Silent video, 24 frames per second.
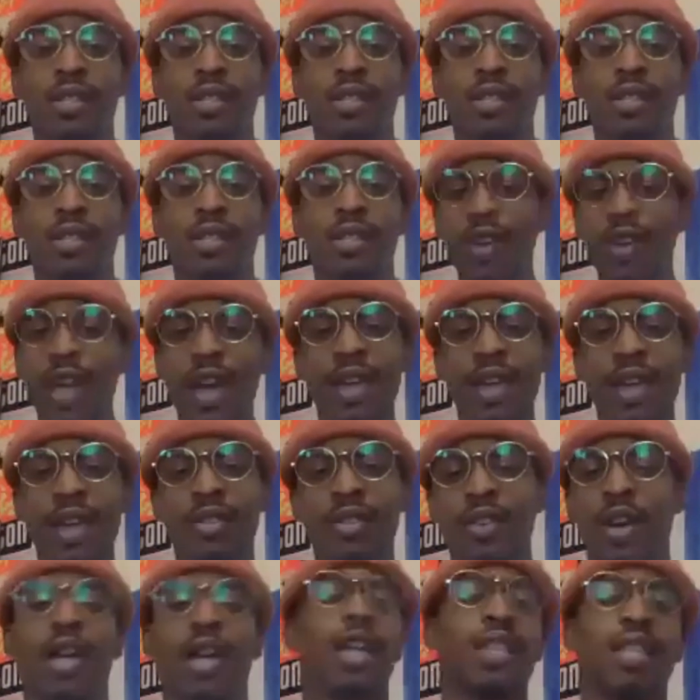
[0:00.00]
Oh, hell yeah!
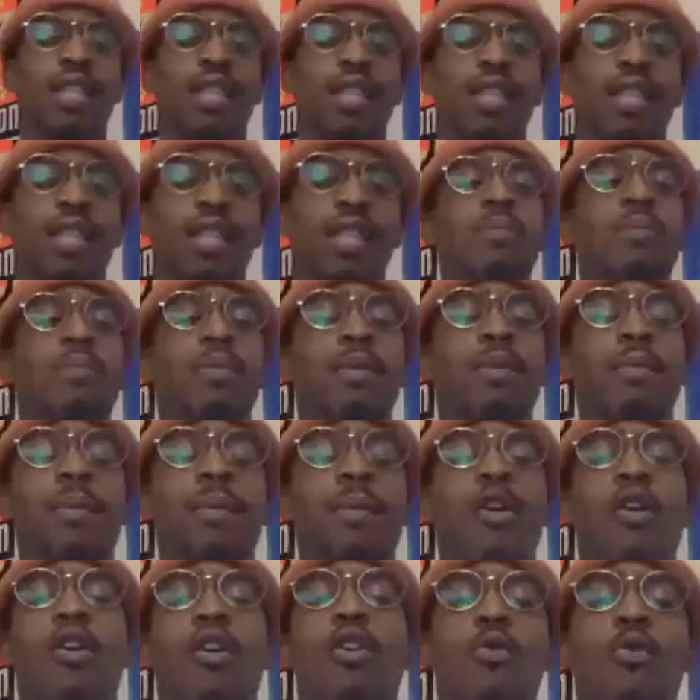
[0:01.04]
So I got that shit hanging up in my
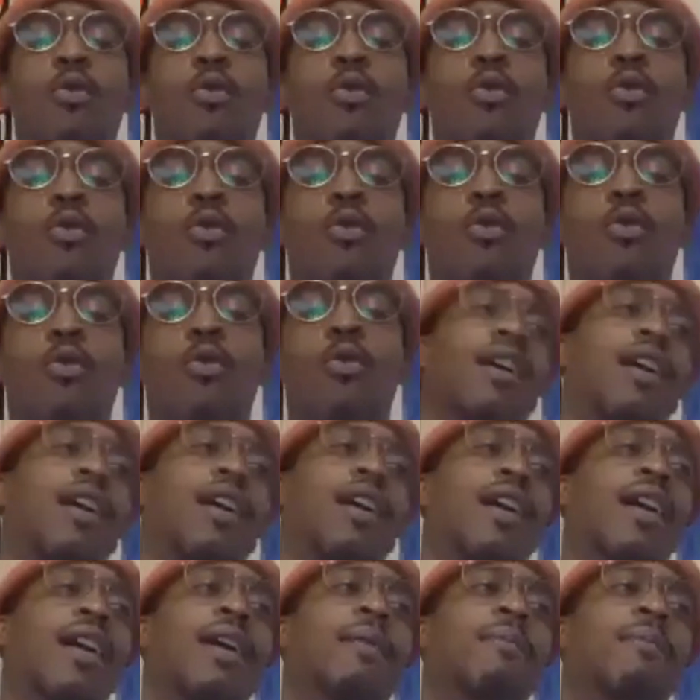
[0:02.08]
hallway.
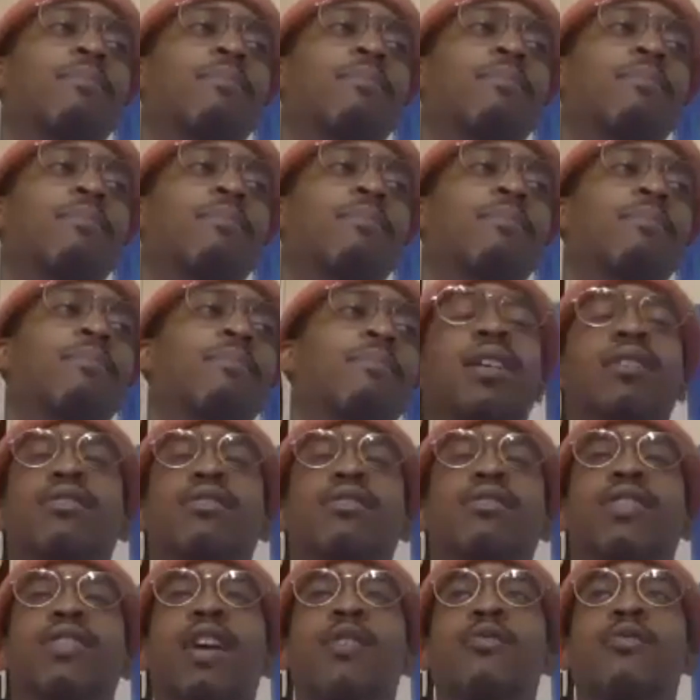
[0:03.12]
So Black Panther,
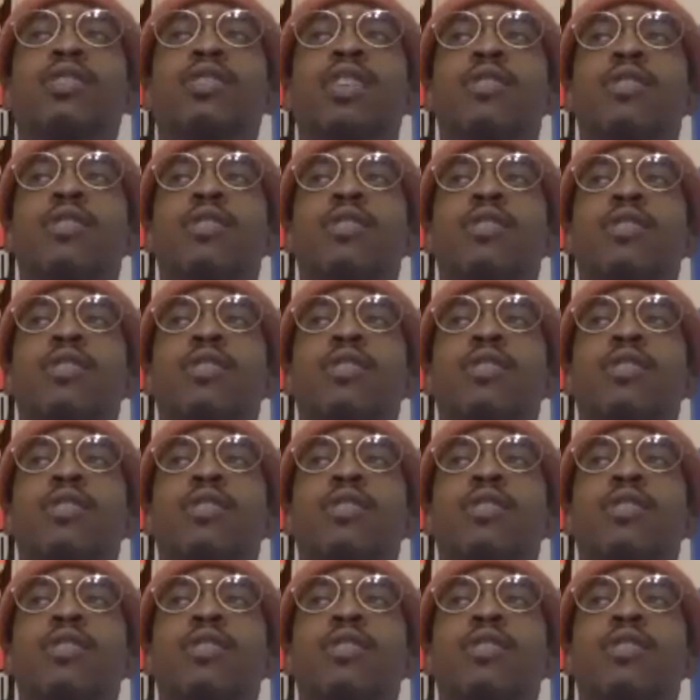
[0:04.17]
that was really